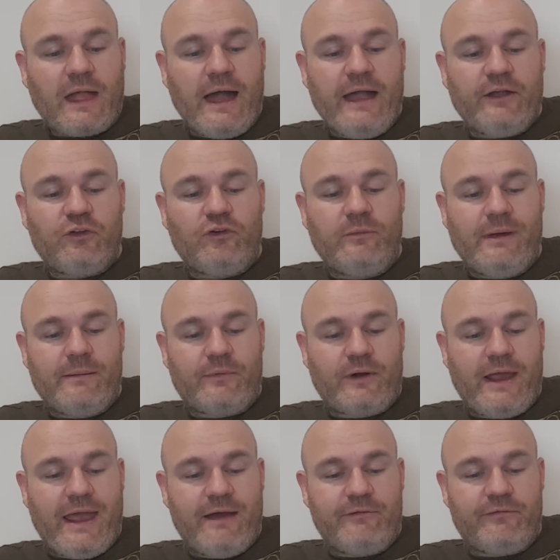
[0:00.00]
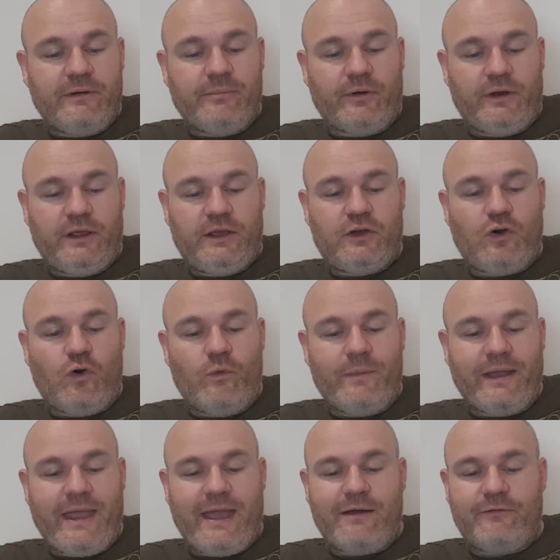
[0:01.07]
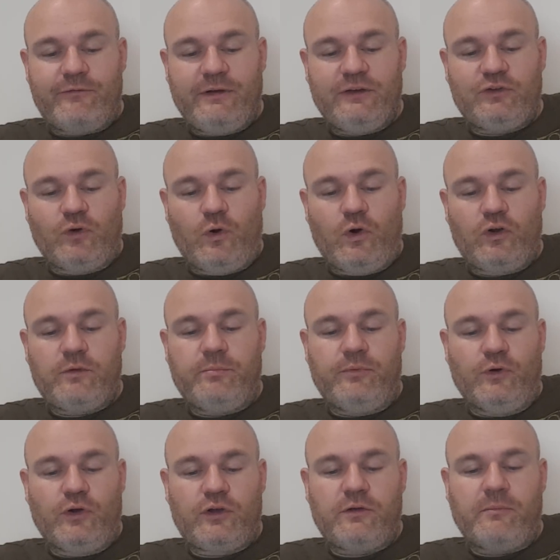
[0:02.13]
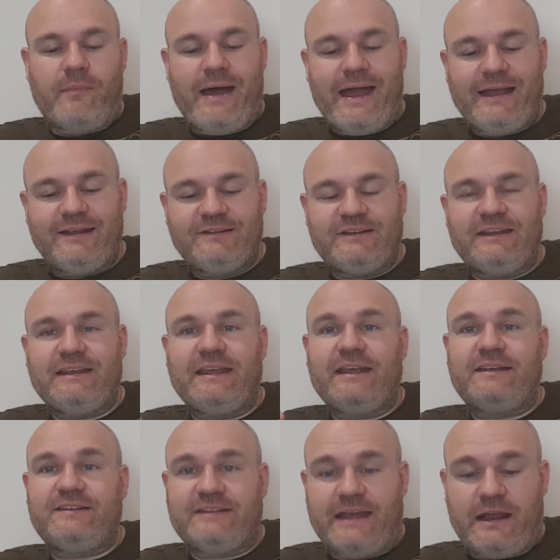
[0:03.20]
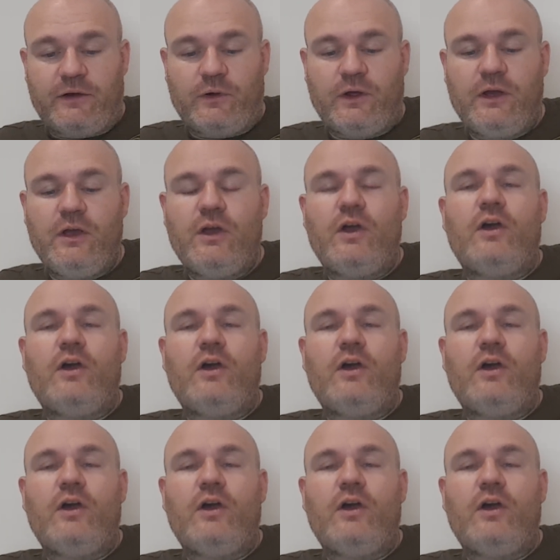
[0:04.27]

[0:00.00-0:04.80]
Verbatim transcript: I can remember everybody combing every talk, book, magazine, etc.,